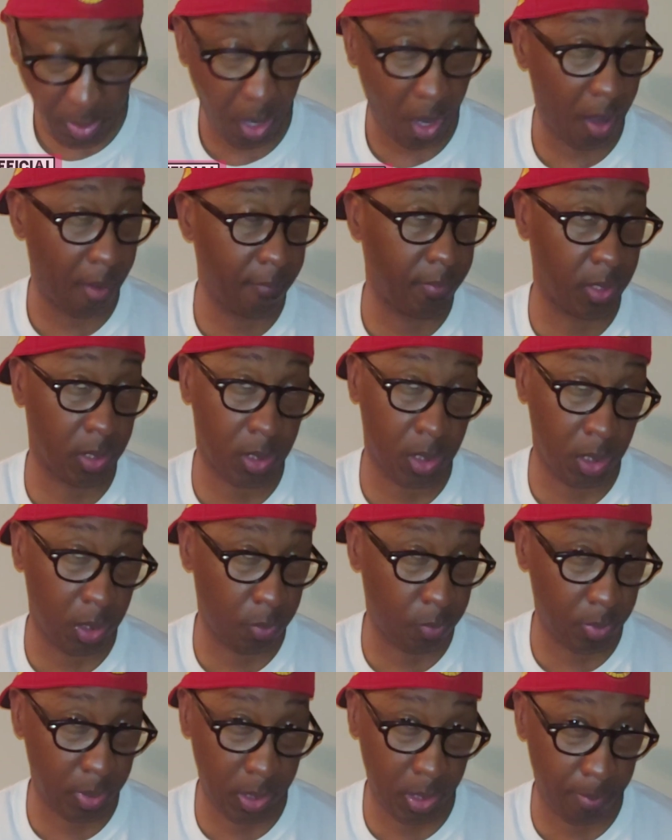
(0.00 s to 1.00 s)
Obviously,
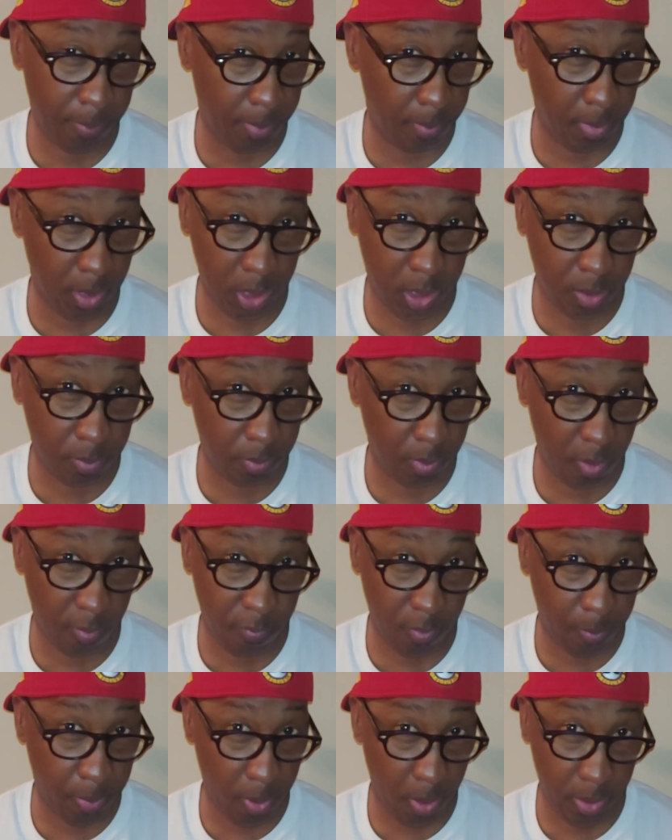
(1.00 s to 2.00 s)
it wasn't much
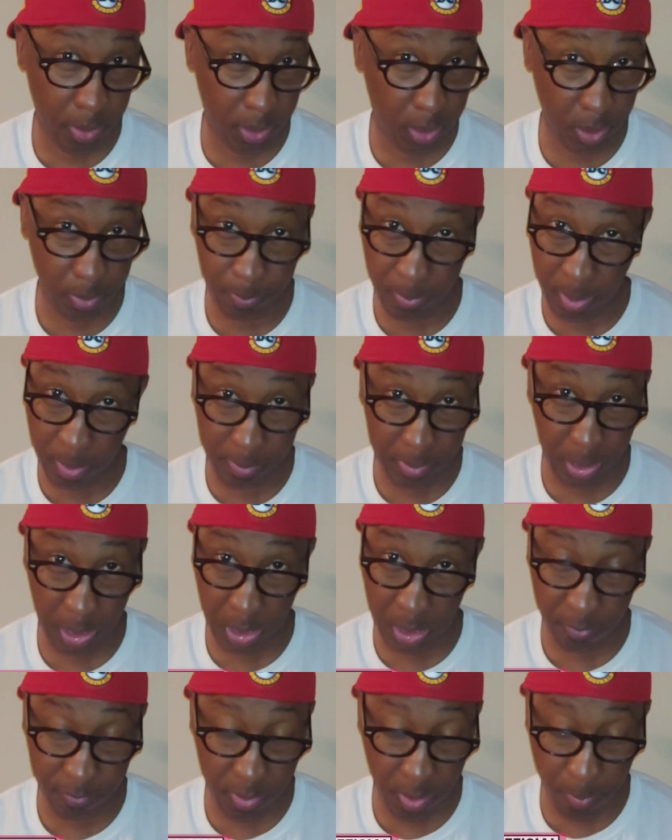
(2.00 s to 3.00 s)
of a party because, baby, they
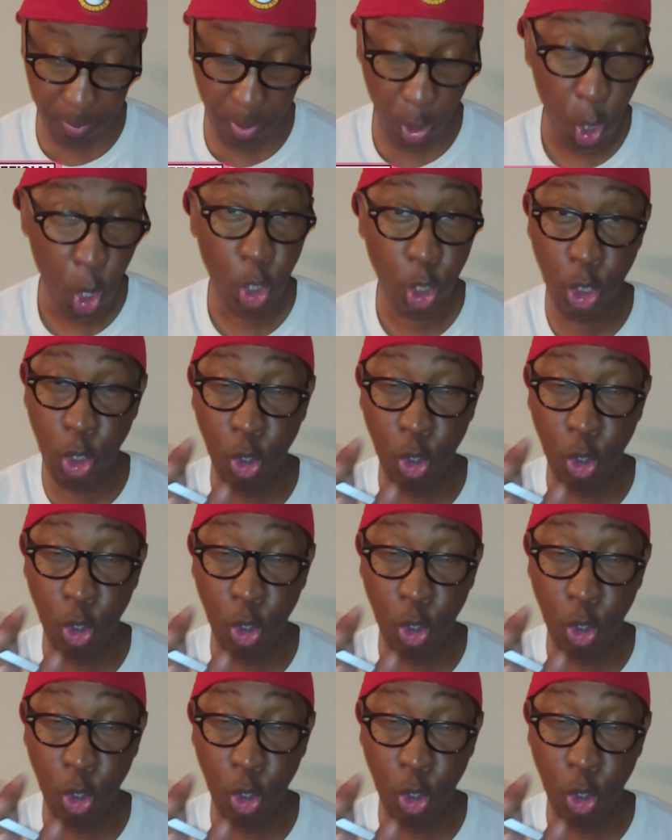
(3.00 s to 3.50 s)
left that party.